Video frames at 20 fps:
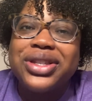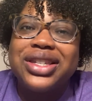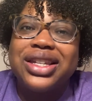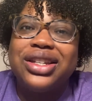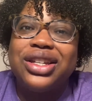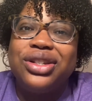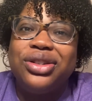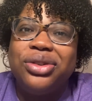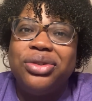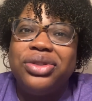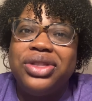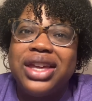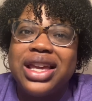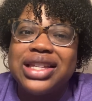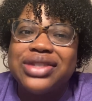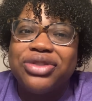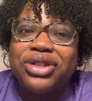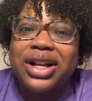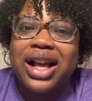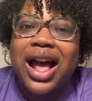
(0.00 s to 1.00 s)
and to do
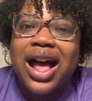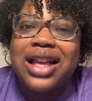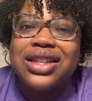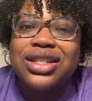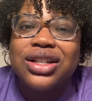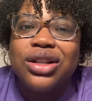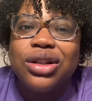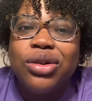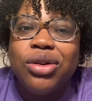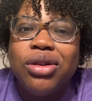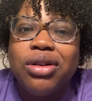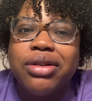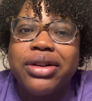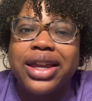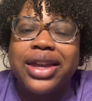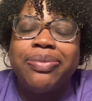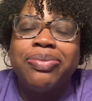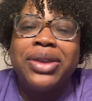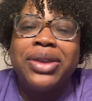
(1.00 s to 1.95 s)
things for God's glory.